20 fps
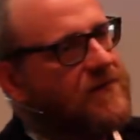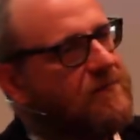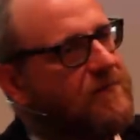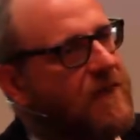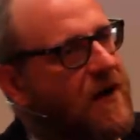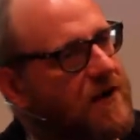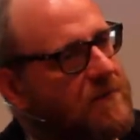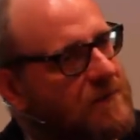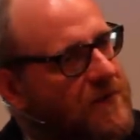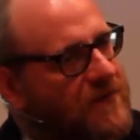a
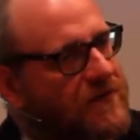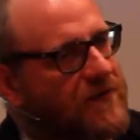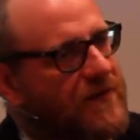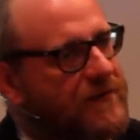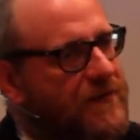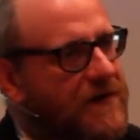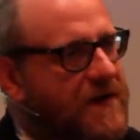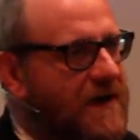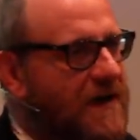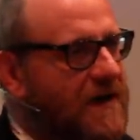moment
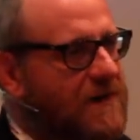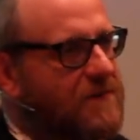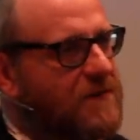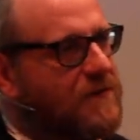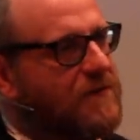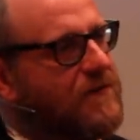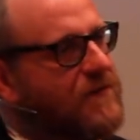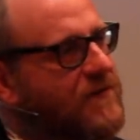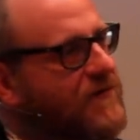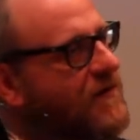on the cable
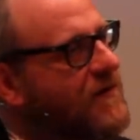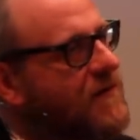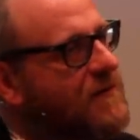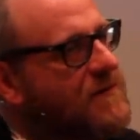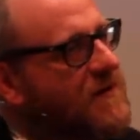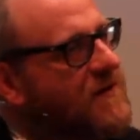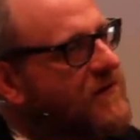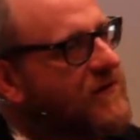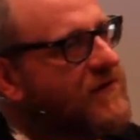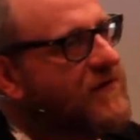all the time
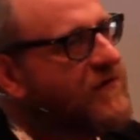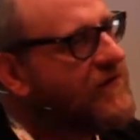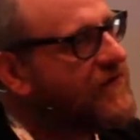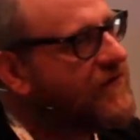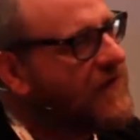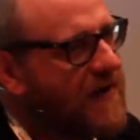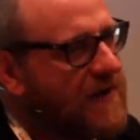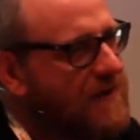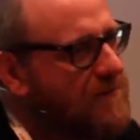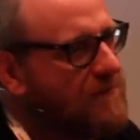and it's the
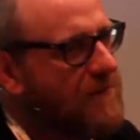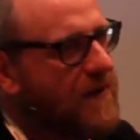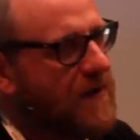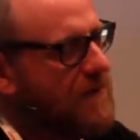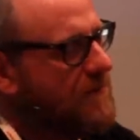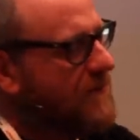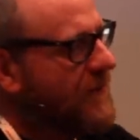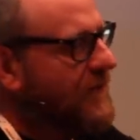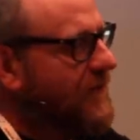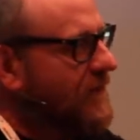same
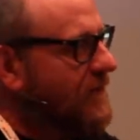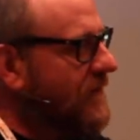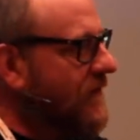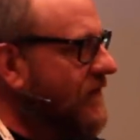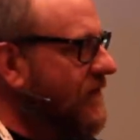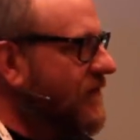moment all the